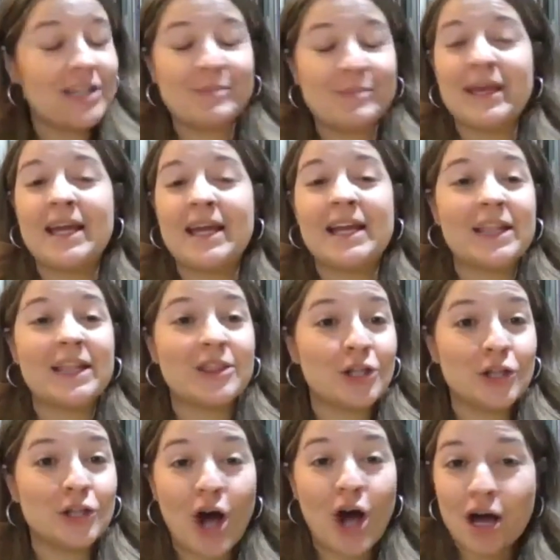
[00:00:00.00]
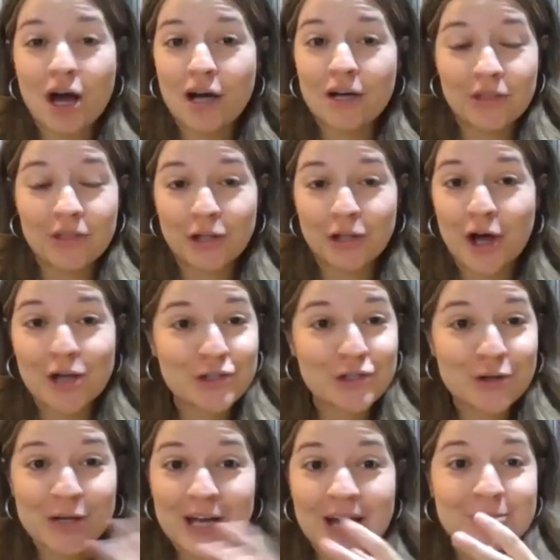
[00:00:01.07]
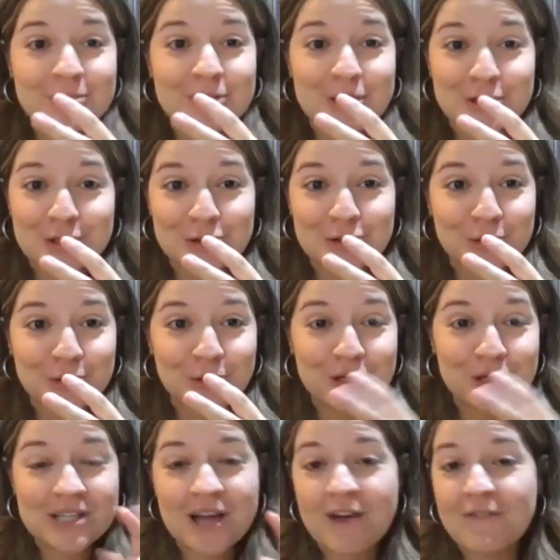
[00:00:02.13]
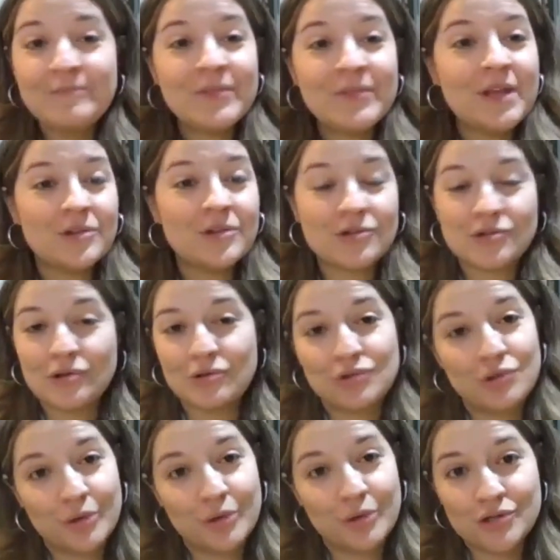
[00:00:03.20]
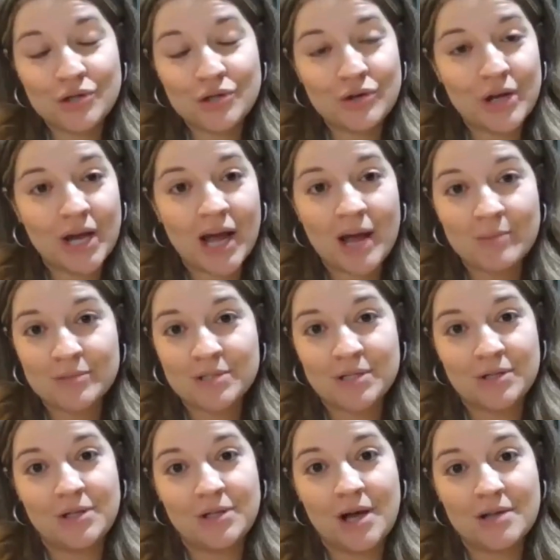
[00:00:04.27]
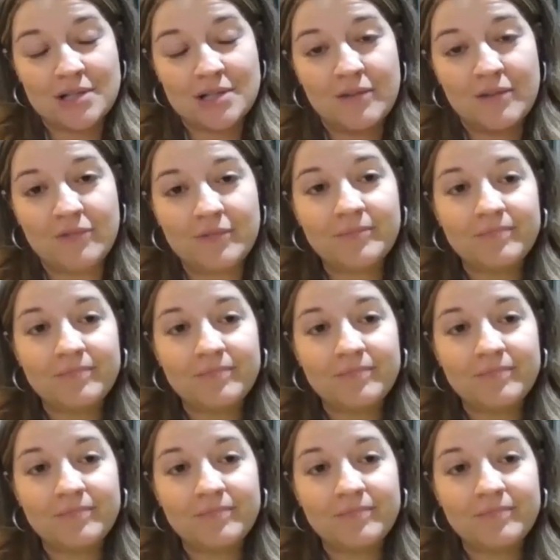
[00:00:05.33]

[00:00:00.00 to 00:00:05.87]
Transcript: at the beginning, the law student comes to the social work stuff, the social work student comes to the law stuff.